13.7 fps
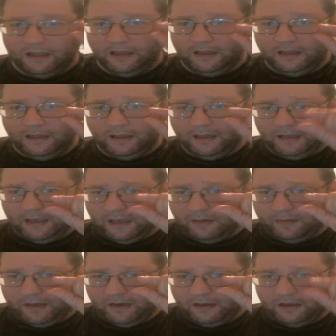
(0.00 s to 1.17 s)
a little
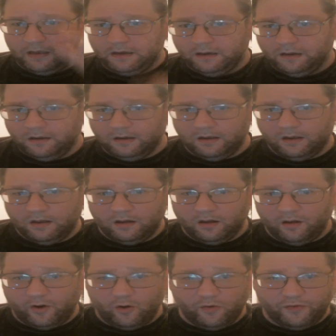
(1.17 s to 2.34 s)
bit
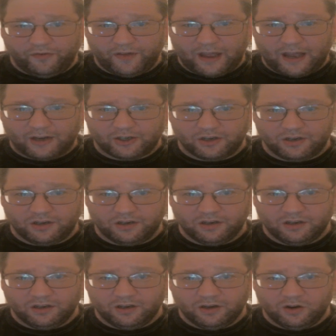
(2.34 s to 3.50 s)
of old-fashioned
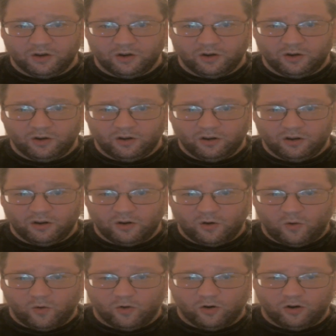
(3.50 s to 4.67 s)

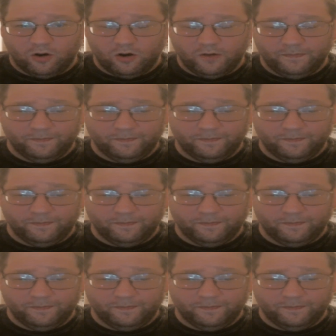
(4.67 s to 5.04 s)
horror,